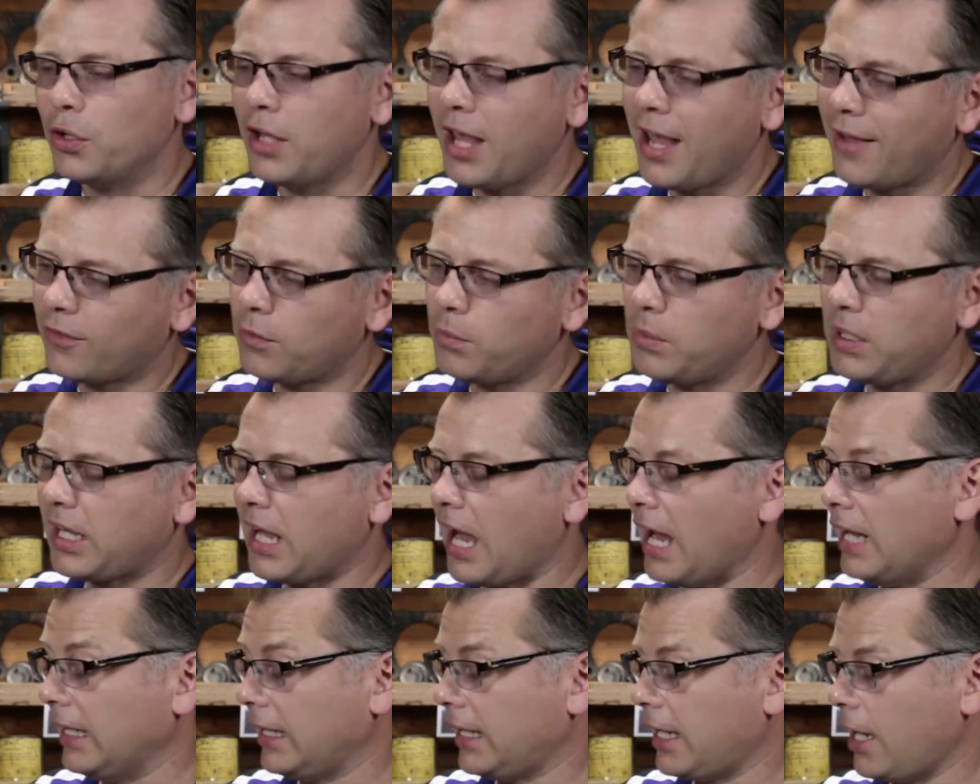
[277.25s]
You have to be
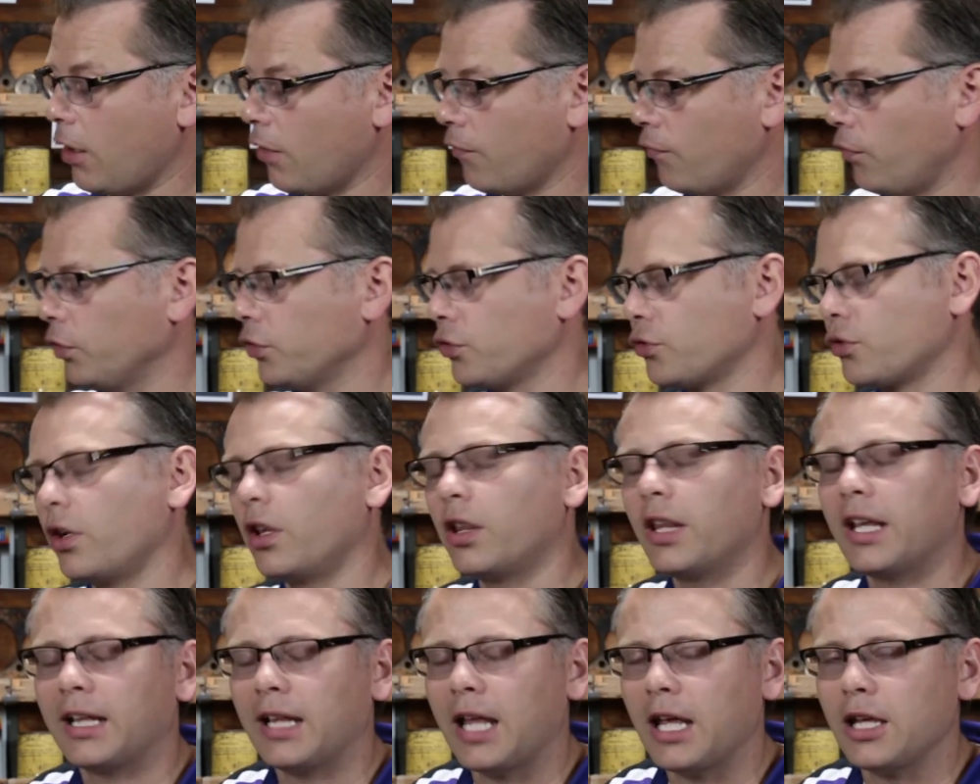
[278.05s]
kind of careful
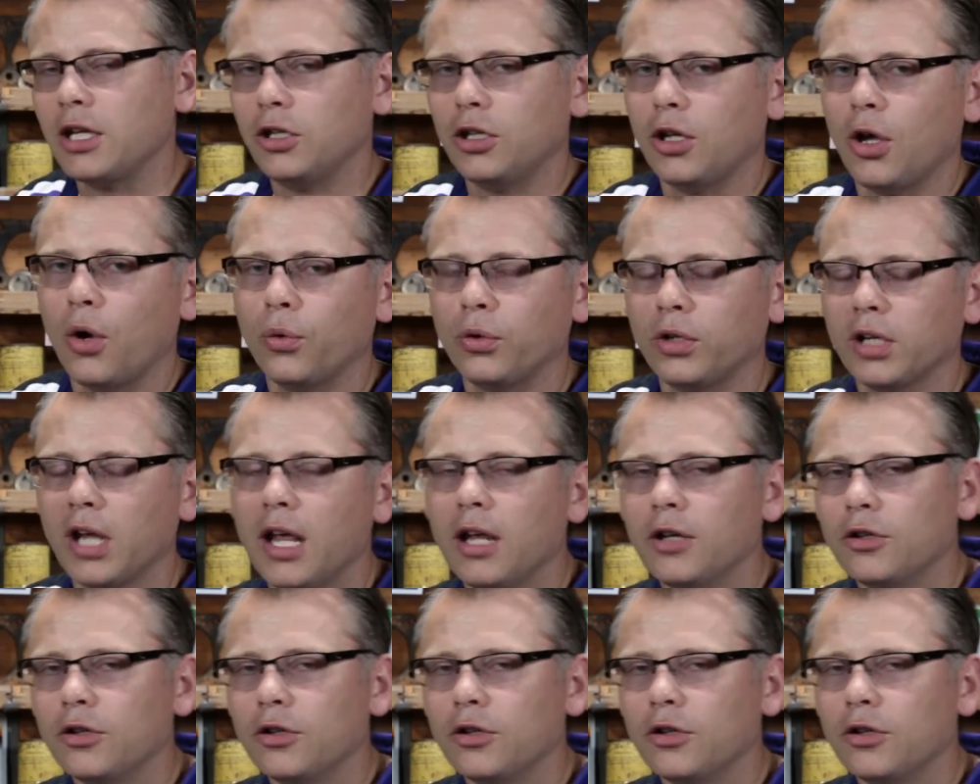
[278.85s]
drilling that you don't